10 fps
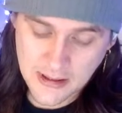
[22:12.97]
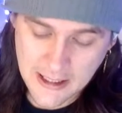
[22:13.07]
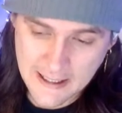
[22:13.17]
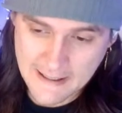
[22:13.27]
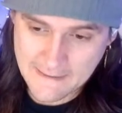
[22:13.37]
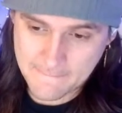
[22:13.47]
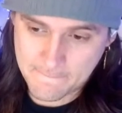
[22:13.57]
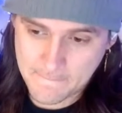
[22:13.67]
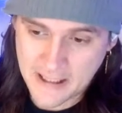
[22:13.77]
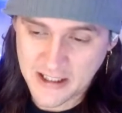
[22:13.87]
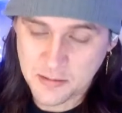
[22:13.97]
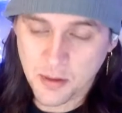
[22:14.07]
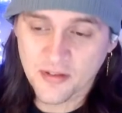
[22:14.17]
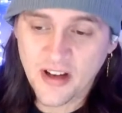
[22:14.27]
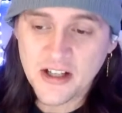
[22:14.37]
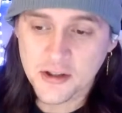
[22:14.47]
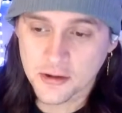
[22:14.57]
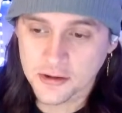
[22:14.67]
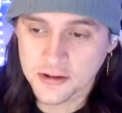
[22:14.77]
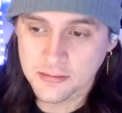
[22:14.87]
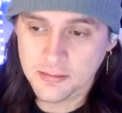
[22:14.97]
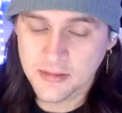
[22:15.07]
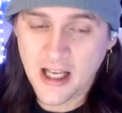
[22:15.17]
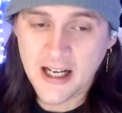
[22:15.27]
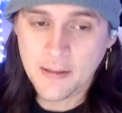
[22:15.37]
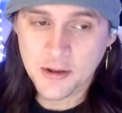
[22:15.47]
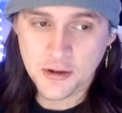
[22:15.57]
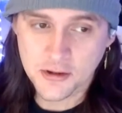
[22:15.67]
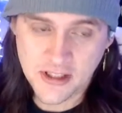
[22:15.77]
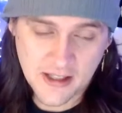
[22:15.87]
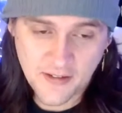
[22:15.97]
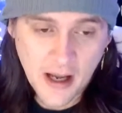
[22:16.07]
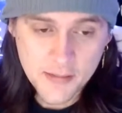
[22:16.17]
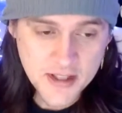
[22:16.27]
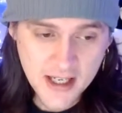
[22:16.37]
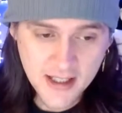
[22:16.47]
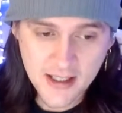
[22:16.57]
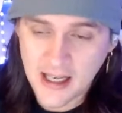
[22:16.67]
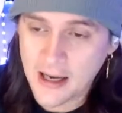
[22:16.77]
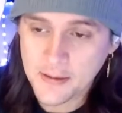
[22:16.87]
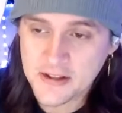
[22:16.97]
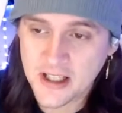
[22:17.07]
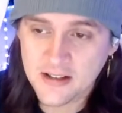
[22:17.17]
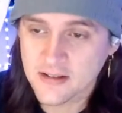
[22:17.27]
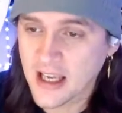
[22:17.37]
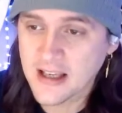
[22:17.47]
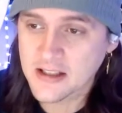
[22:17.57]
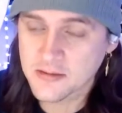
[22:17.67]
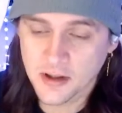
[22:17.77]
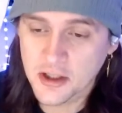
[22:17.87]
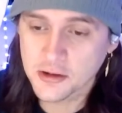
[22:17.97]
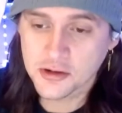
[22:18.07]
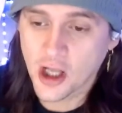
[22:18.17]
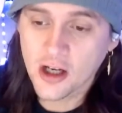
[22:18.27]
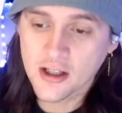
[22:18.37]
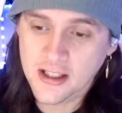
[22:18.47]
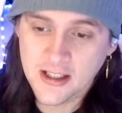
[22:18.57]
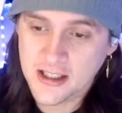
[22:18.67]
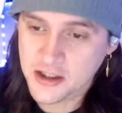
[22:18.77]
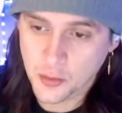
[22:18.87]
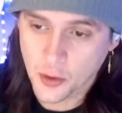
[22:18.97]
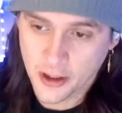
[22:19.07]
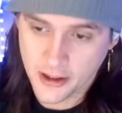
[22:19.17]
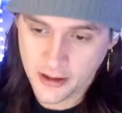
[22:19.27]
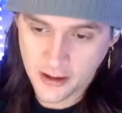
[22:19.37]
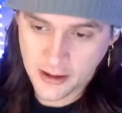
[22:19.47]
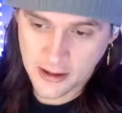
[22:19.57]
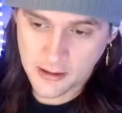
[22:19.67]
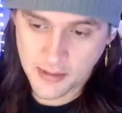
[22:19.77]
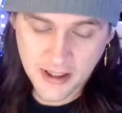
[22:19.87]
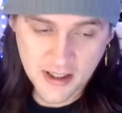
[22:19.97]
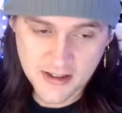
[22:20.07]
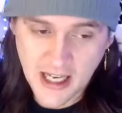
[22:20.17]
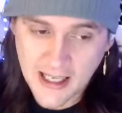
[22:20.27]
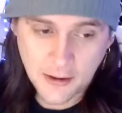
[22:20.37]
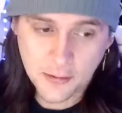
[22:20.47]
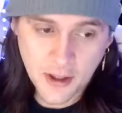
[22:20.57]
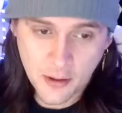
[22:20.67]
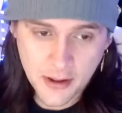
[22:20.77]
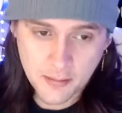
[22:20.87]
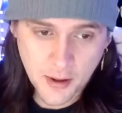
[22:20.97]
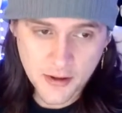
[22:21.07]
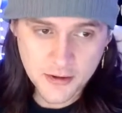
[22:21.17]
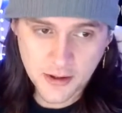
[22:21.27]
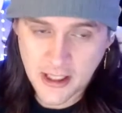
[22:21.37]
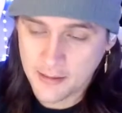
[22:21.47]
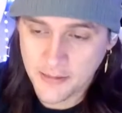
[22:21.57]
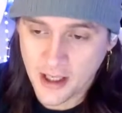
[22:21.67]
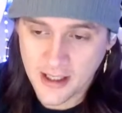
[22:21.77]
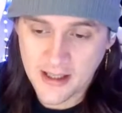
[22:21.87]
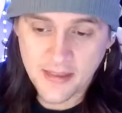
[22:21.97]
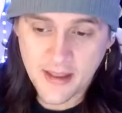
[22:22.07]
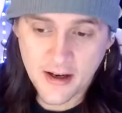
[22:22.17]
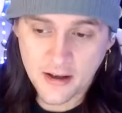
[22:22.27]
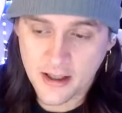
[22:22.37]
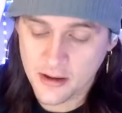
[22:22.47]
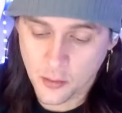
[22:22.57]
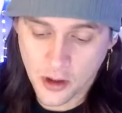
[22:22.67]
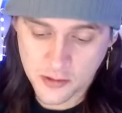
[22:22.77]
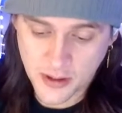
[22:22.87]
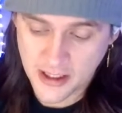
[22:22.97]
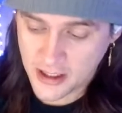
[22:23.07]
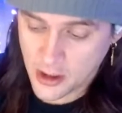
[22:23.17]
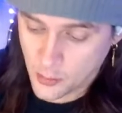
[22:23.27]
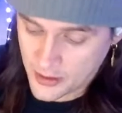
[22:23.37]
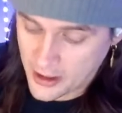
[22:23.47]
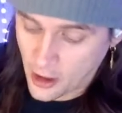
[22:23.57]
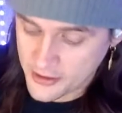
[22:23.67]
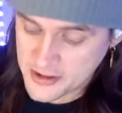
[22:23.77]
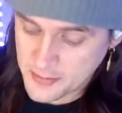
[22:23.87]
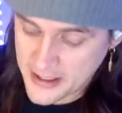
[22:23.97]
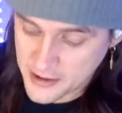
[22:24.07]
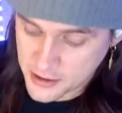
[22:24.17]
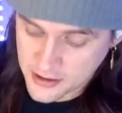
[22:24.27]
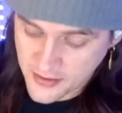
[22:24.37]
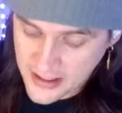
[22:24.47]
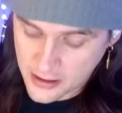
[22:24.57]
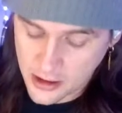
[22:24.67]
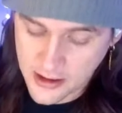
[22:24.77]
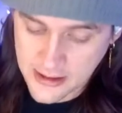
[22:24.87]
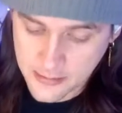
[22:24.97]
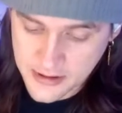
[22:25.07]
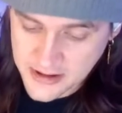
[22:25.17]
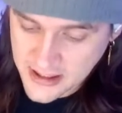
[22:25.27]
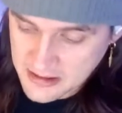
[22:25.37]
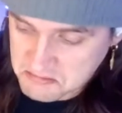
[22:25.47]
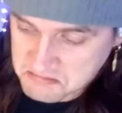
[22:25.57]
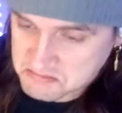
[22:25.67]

At least professionals, not amateurs. Like if I'm saying it, I would say take as little stock in it as you want, because I don't know him personally. I'm not in there in the walls. But when all these managers have had a look at him and said,